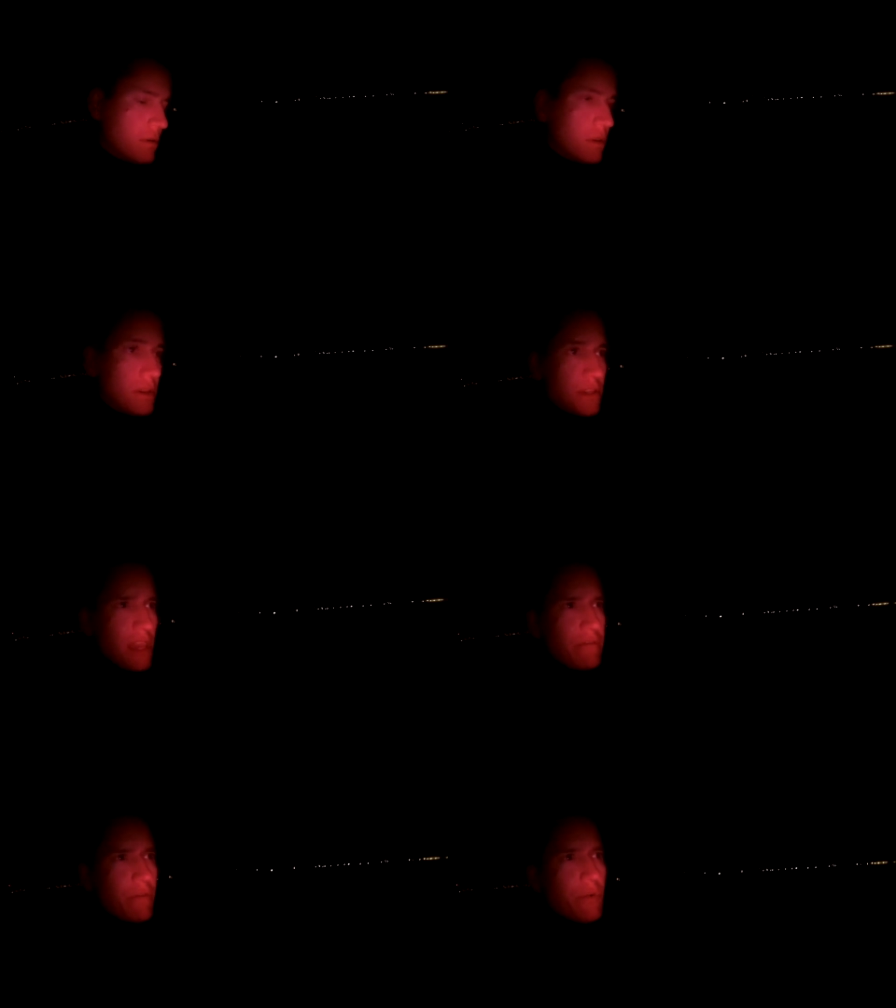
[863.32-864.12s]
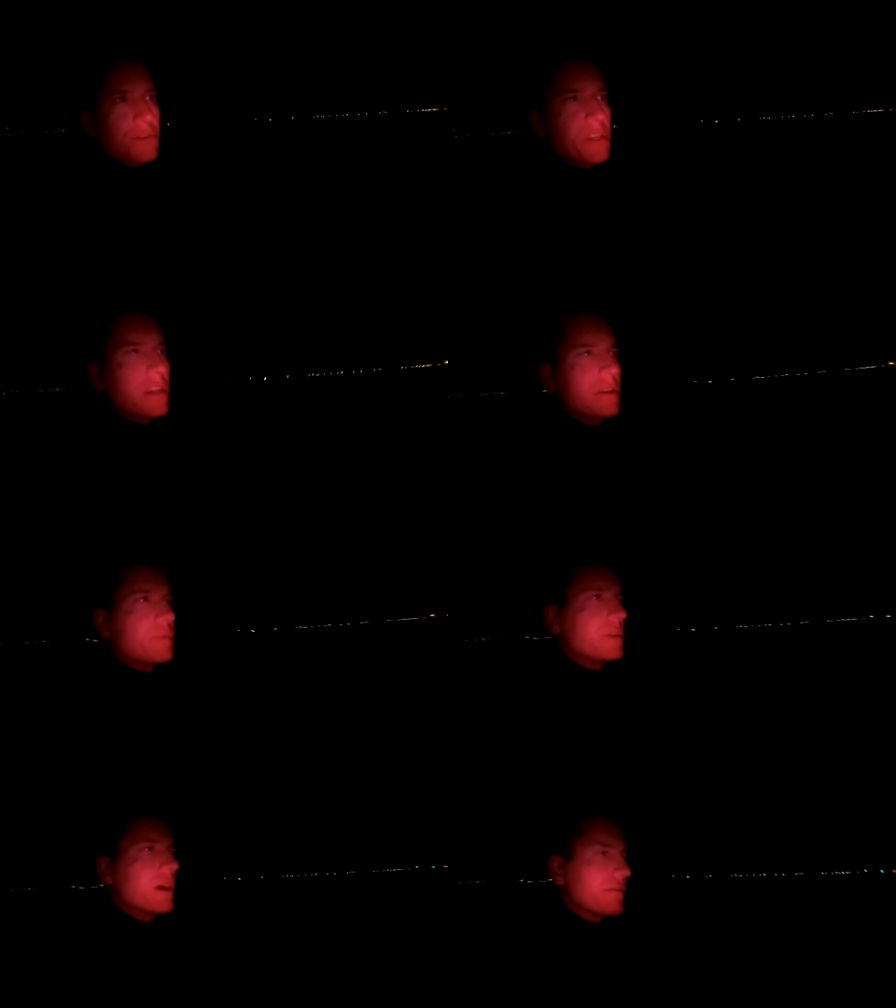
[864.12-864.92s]
It is 8:14.
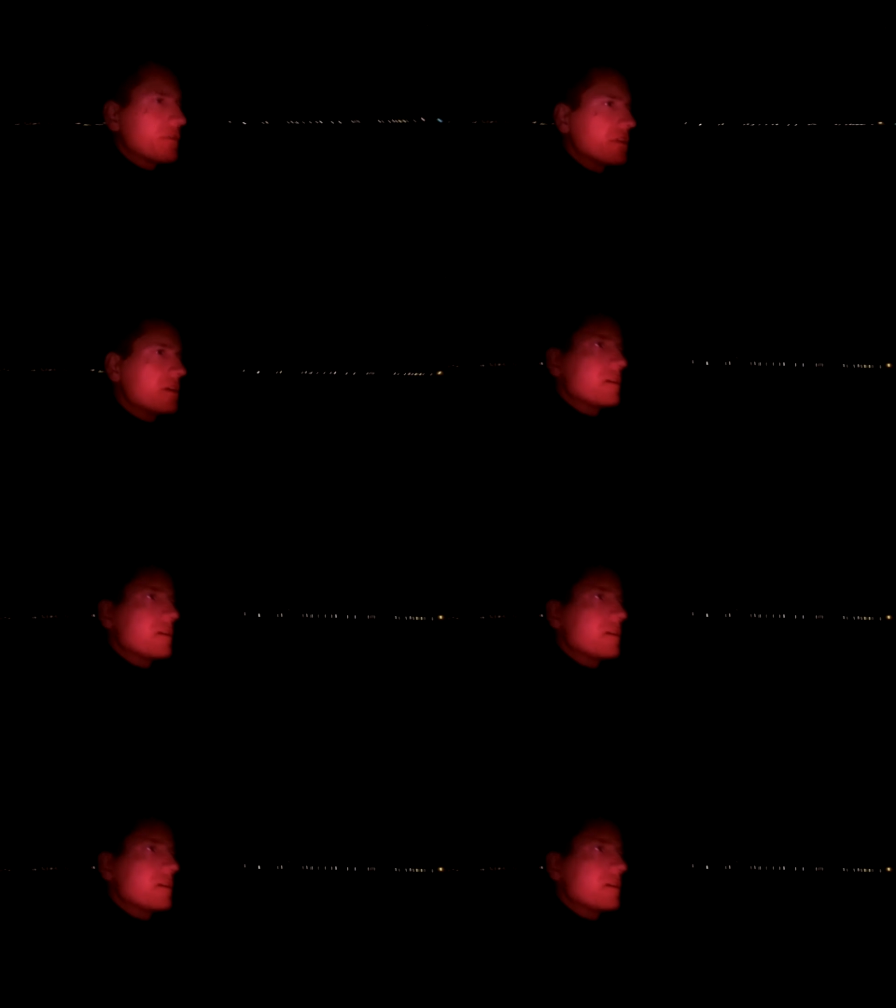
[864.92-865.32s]
We left the